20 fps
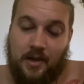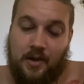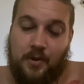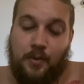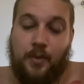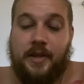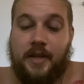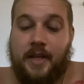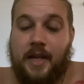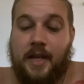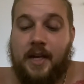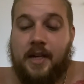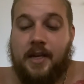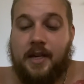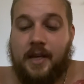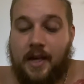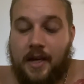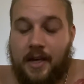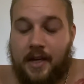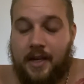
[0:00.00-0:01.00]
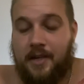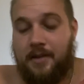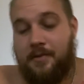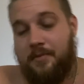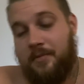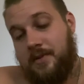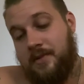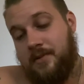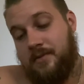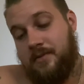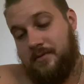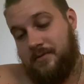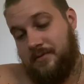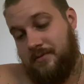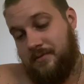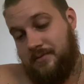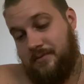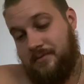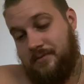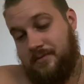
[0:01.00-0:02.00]
Win that game,
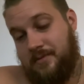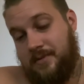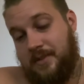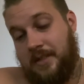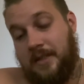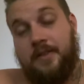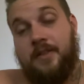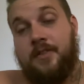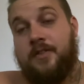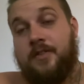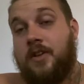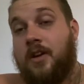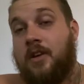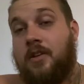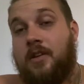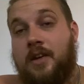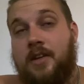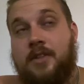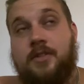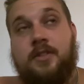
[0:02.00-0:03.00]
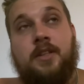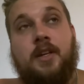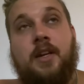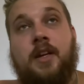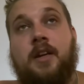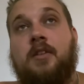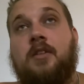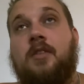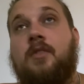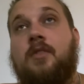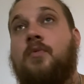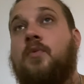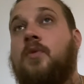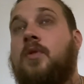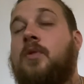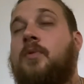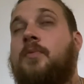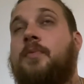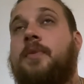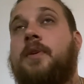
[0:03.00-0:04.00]
and the Sarkisian era
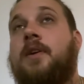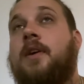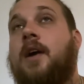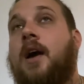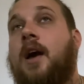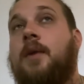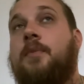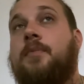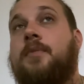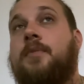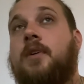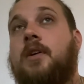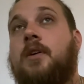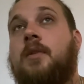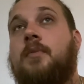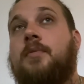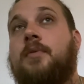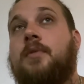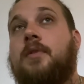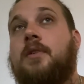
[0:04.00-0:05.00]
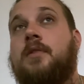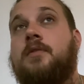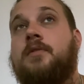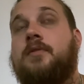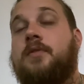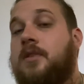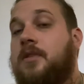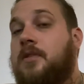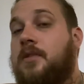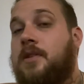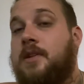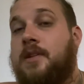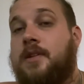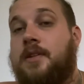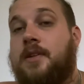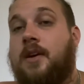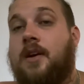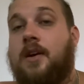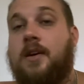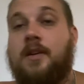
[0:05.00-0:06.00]
will be hyped up until it
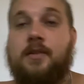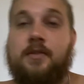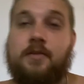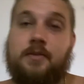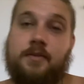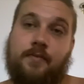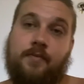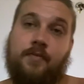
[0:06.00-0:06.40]
dies.